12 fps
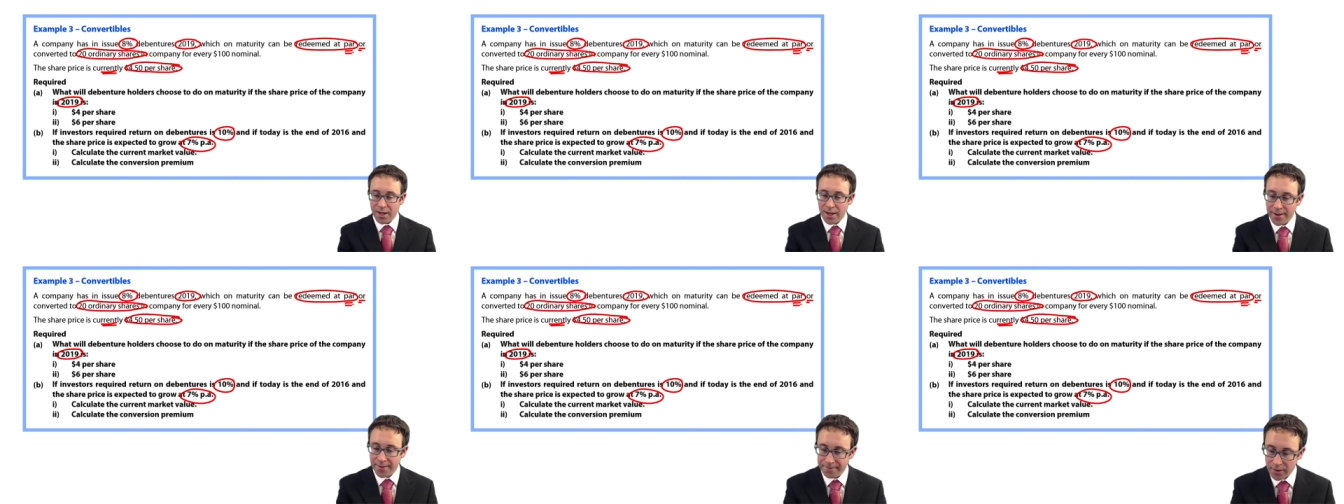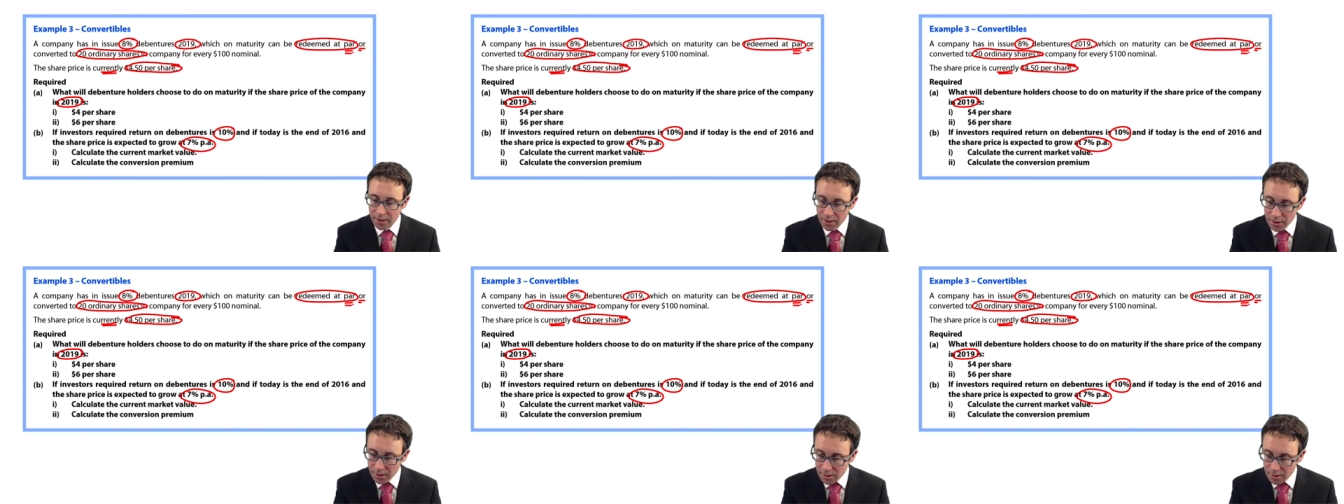Okay,
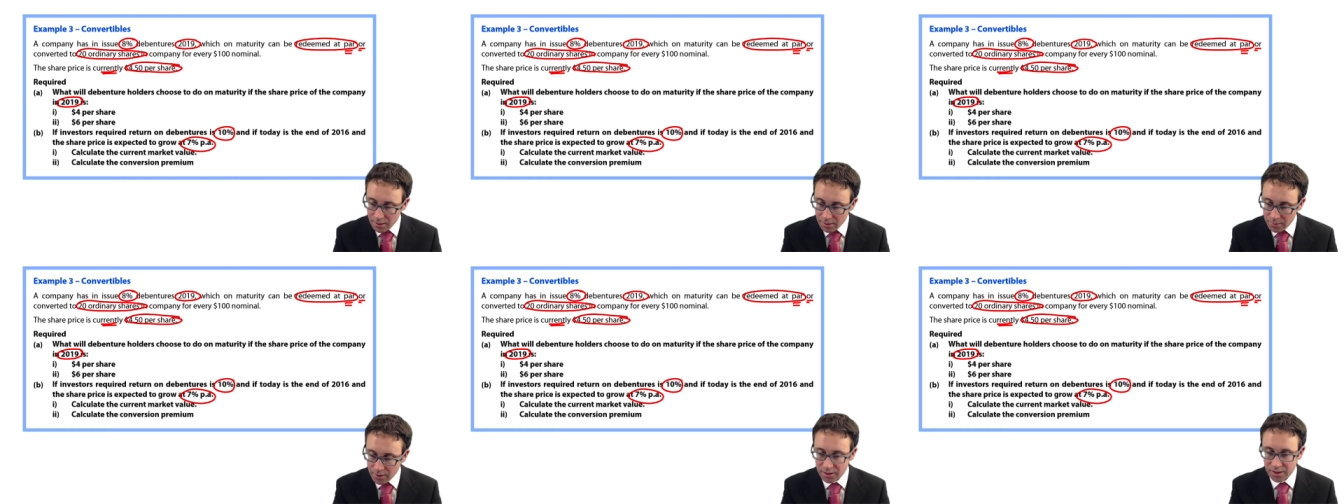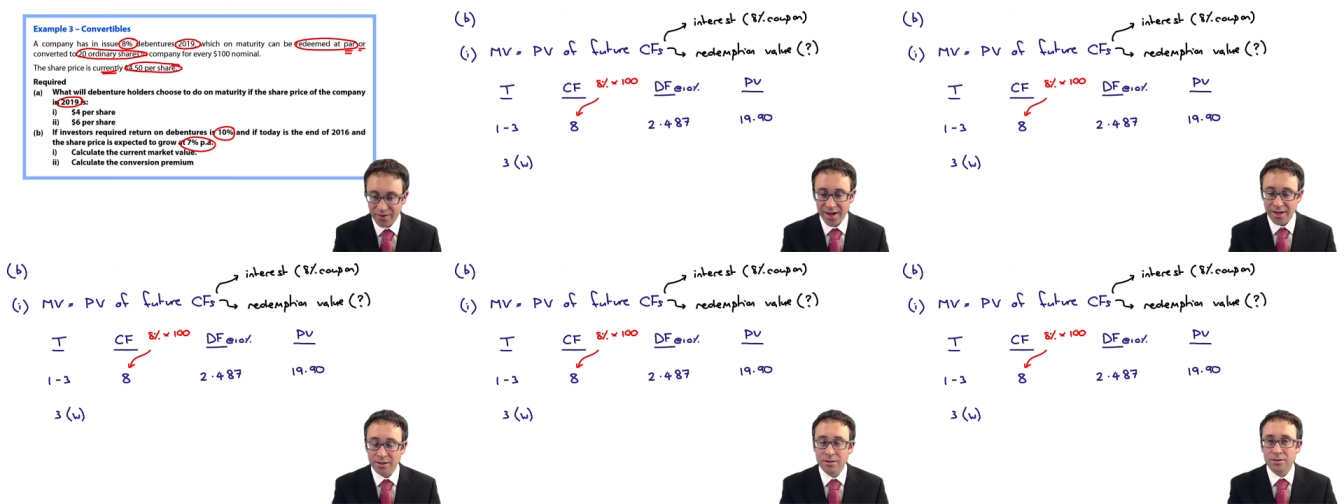because if it
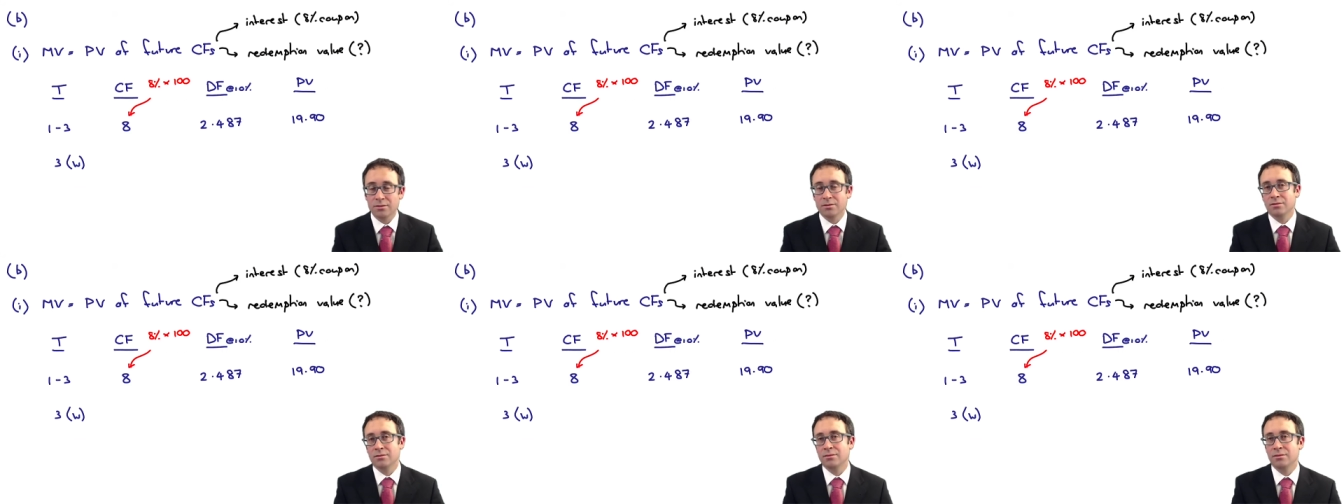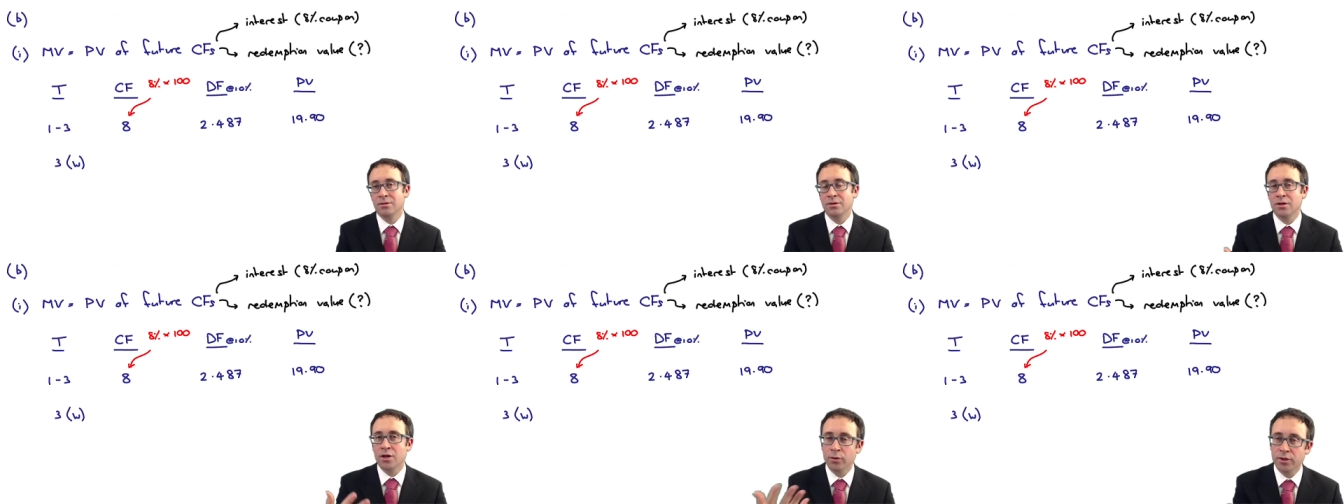is,
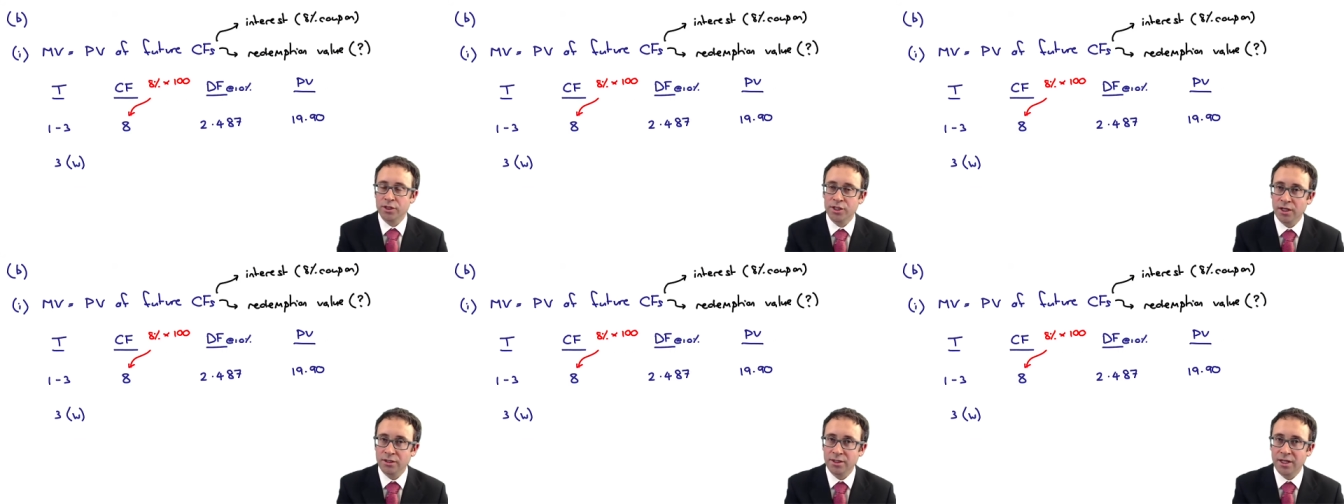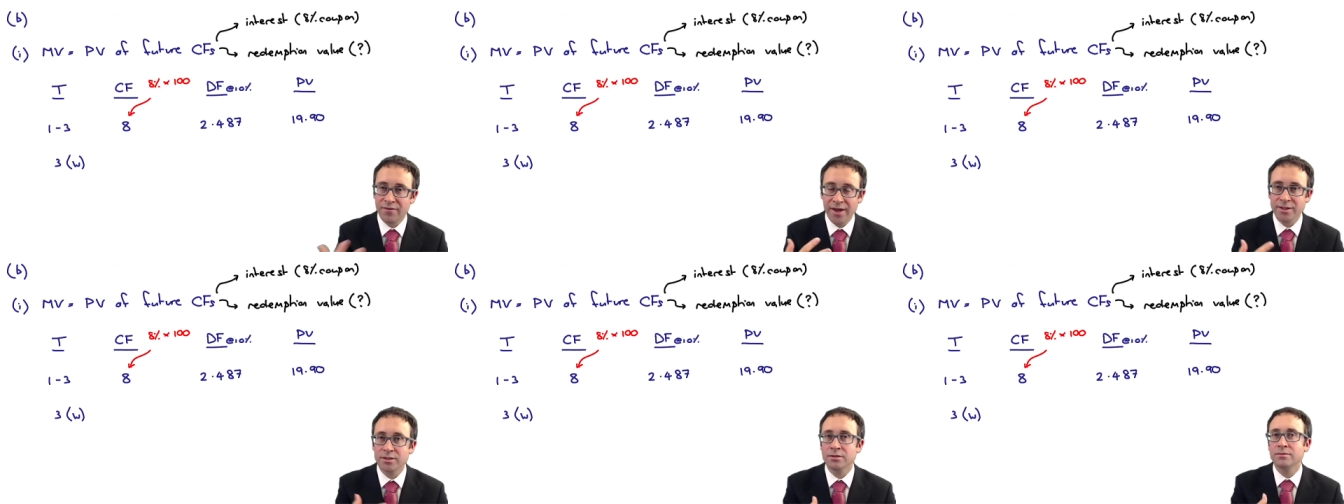you go with the shares. If it
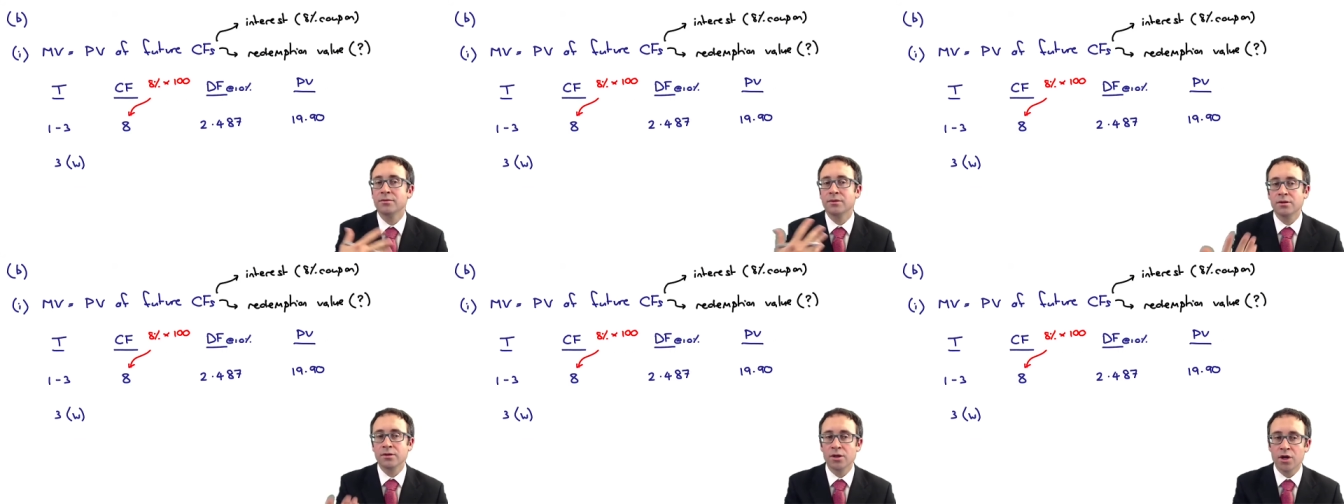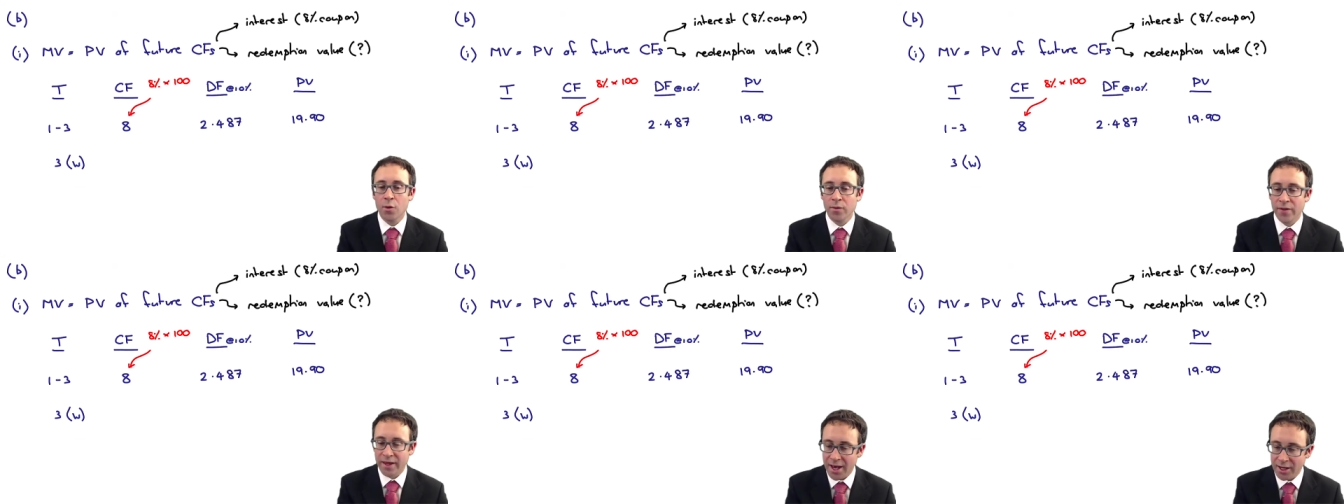isn't, you go
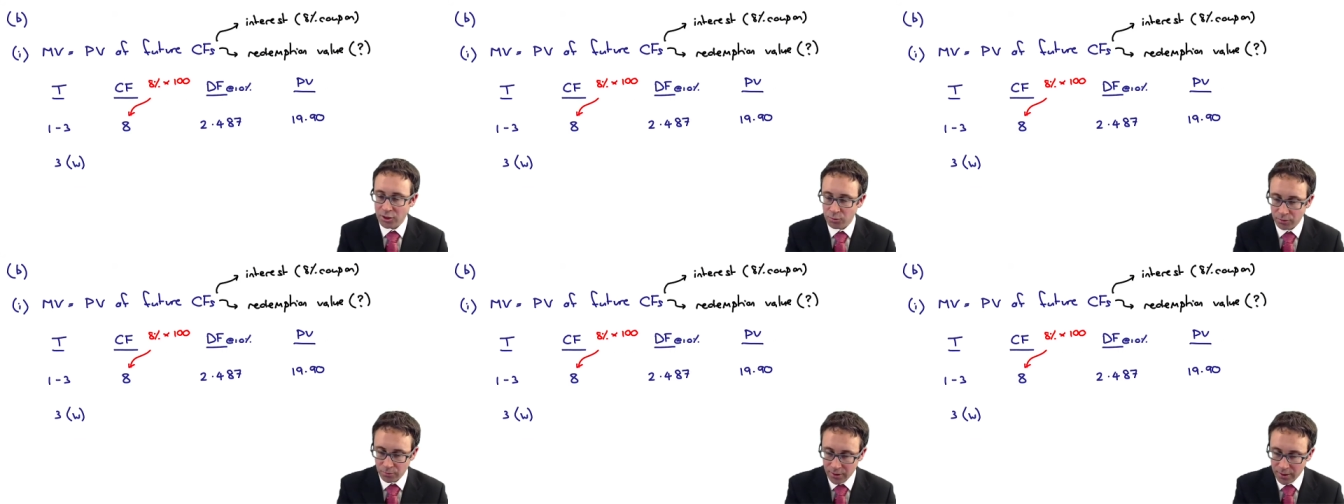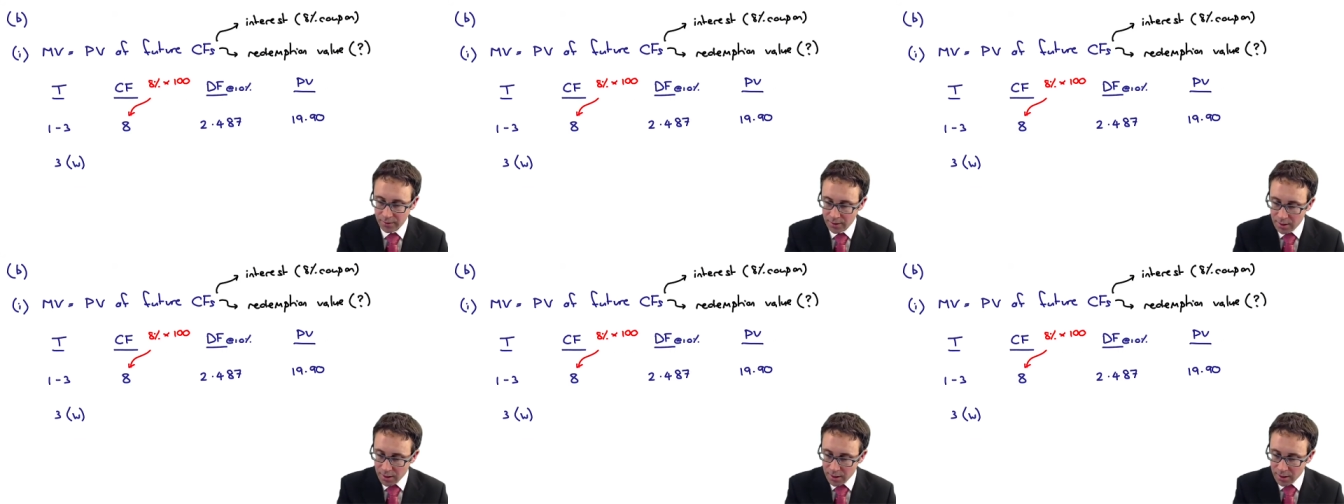with the cash, wouldn't we?